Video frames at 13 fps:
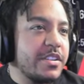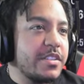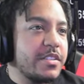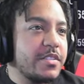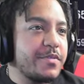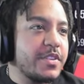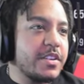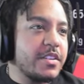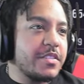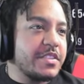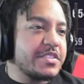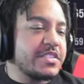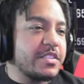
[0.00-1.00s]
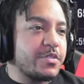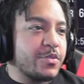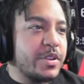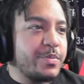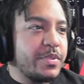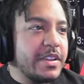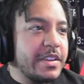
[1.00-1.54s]
of uh, this in a
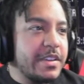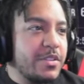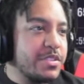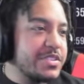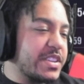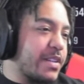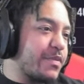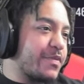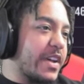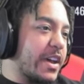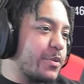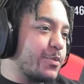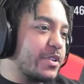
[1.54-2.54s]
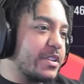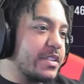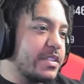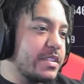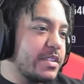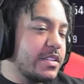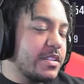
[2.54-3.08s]
replay, or at least I haven't found one.
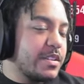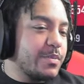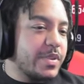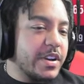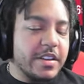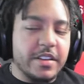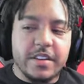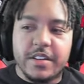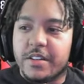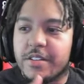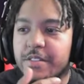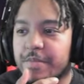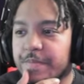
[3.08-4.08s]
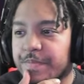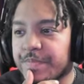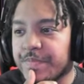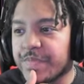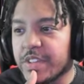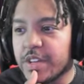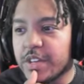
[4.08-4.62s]
But uh,
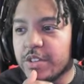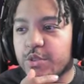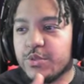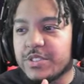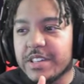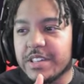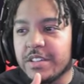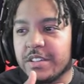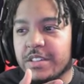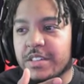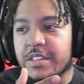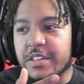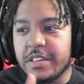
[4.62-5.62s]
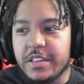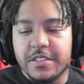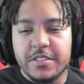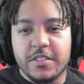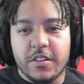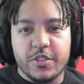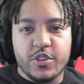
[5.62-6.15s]
using heat
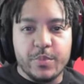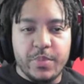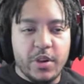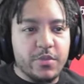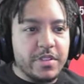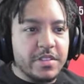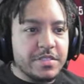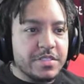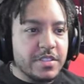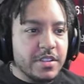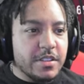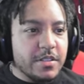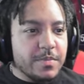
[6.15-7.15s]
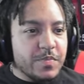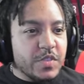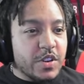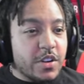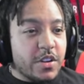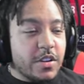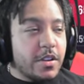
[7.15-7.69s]
on your opponents,
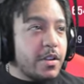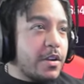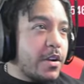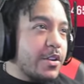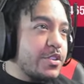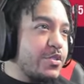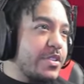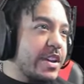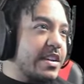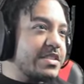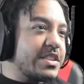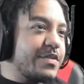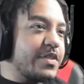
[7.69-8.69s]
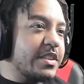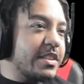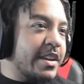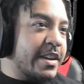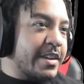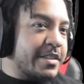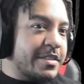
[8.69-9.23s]
are you guys even
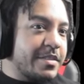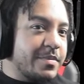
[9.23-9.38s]
like